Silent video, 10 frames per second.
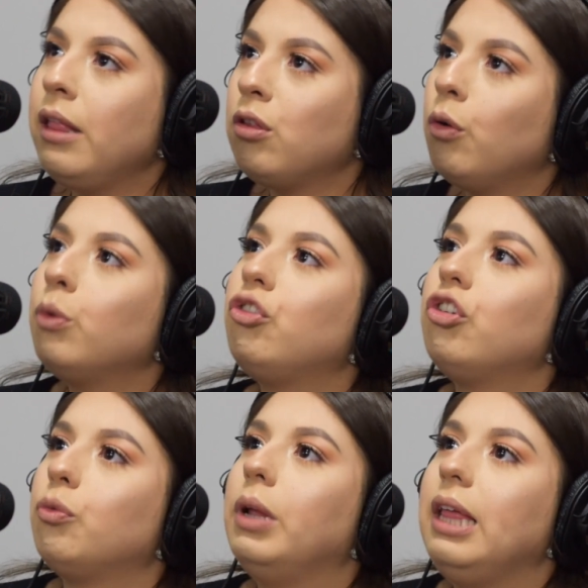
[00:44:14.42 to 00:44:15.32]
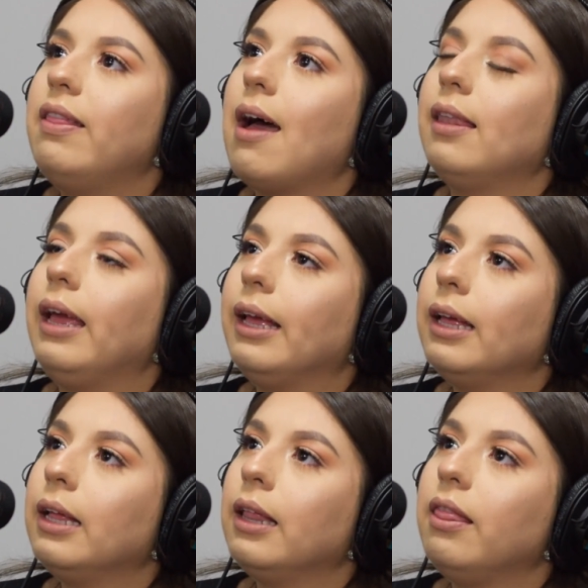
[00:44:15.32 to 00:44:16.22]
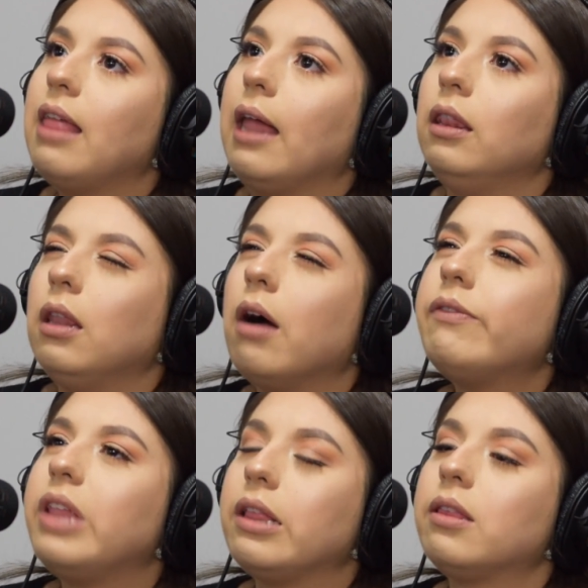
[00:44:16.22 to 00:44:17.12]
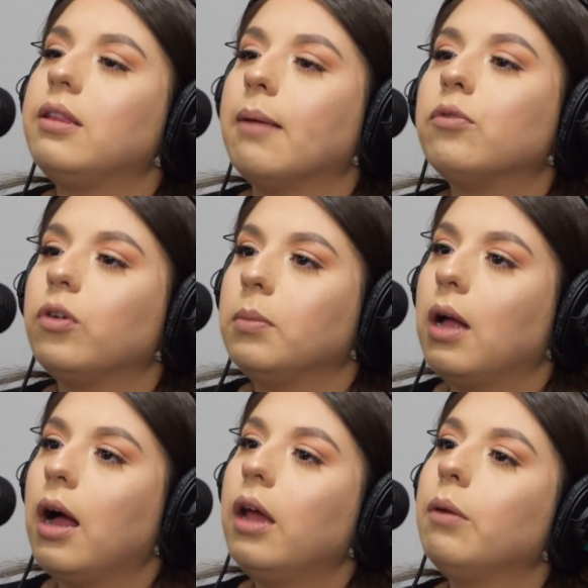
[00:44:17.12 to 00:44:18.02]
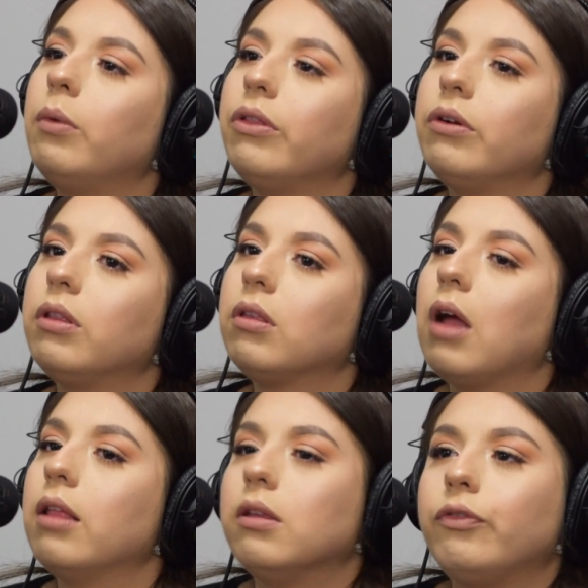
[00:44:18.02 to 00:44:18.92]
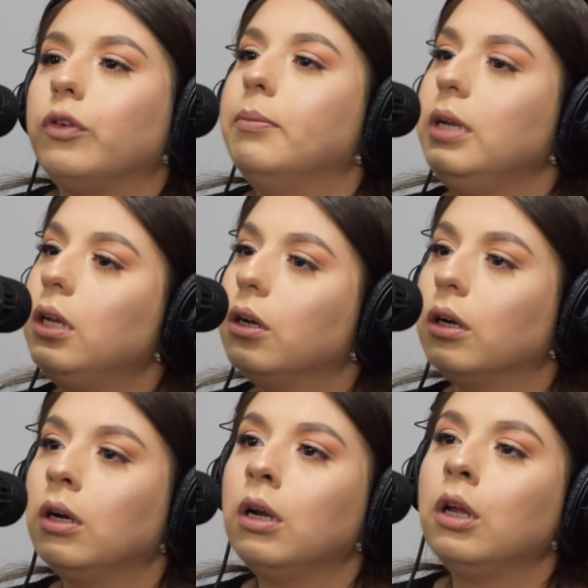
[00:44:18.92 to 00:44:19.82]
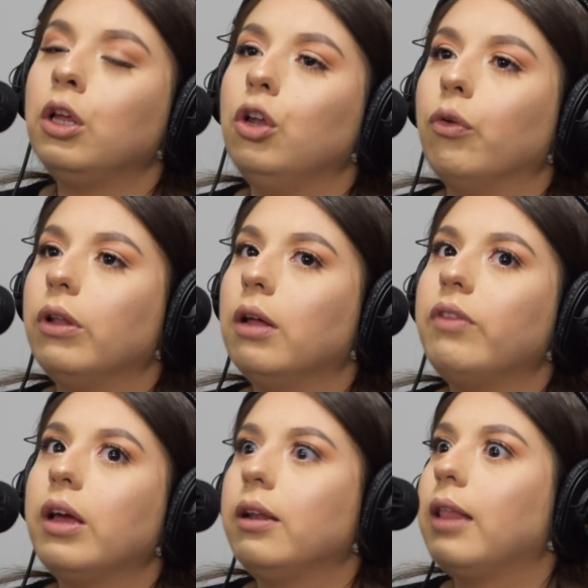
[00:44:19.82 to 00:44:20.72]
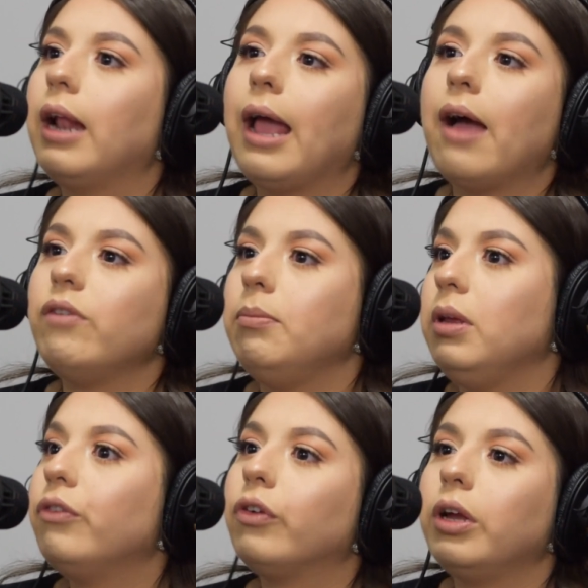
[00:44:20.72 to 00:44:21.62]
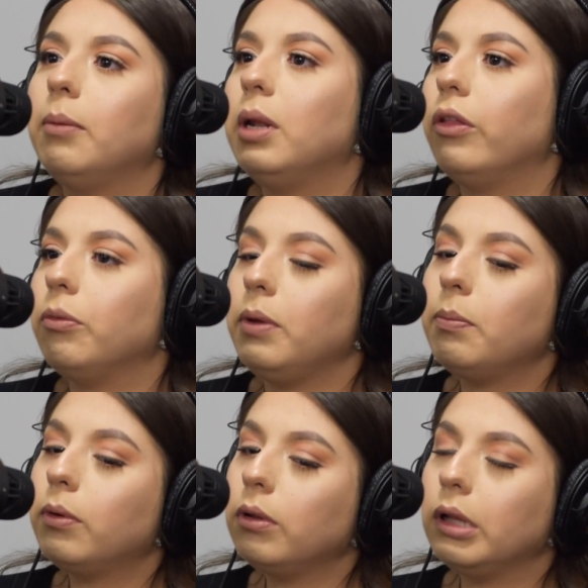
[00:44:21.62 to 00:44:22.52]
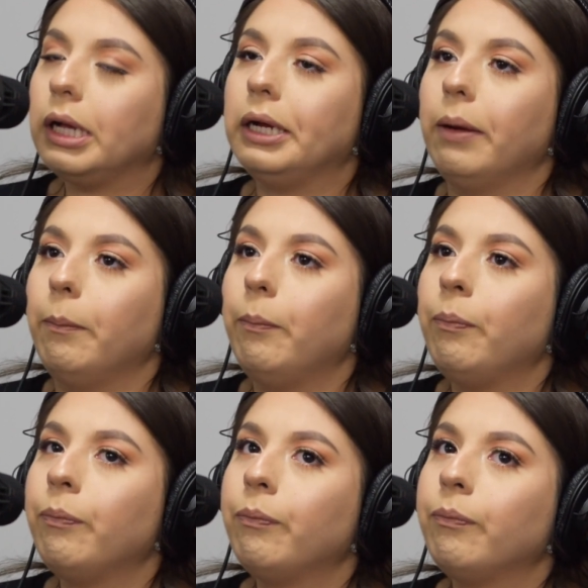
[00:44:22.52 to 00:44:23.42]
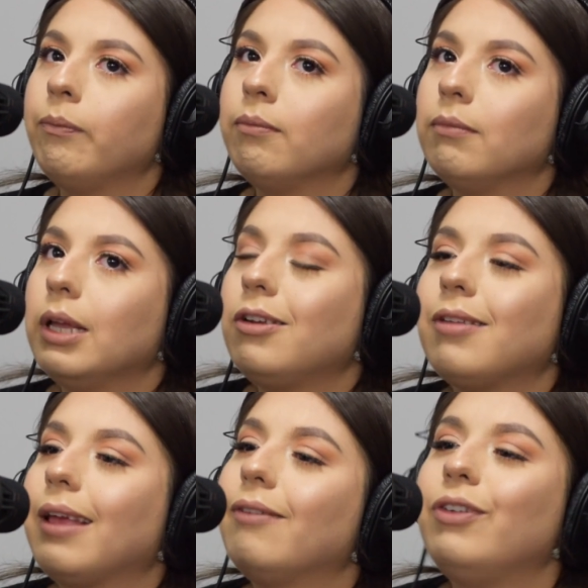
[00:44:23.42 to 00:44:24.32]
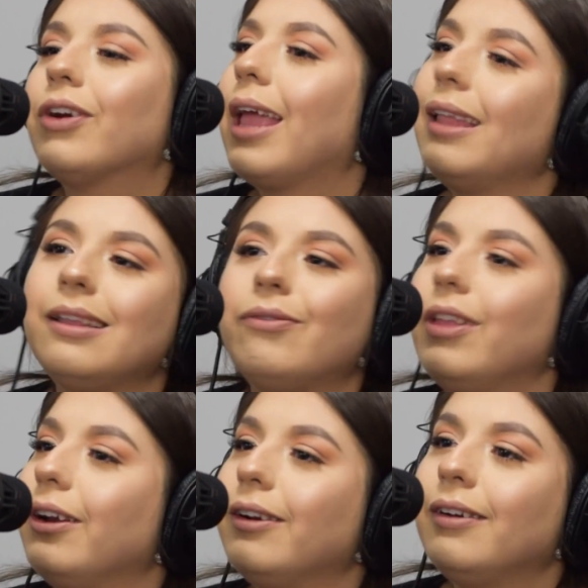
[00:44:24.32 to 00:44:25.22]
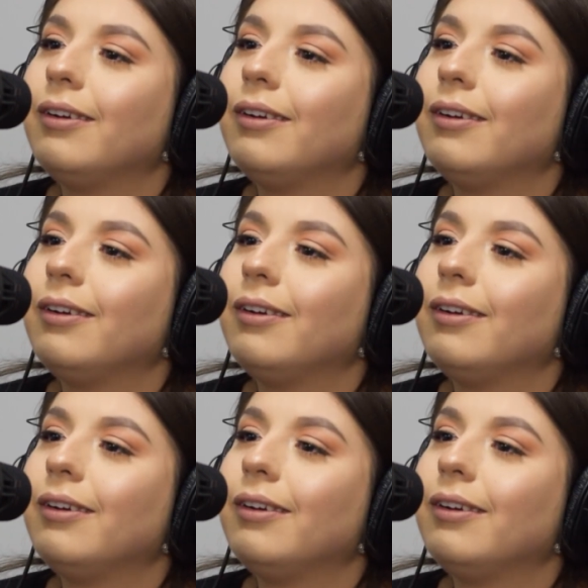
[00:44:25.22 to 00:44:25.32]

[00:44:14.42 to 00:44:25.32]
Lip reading: so it was just really that, like that love that stems from God, and whether it's God's love for me, or, you know, the love that I have in me for him and other people. It's just like fear can't live there.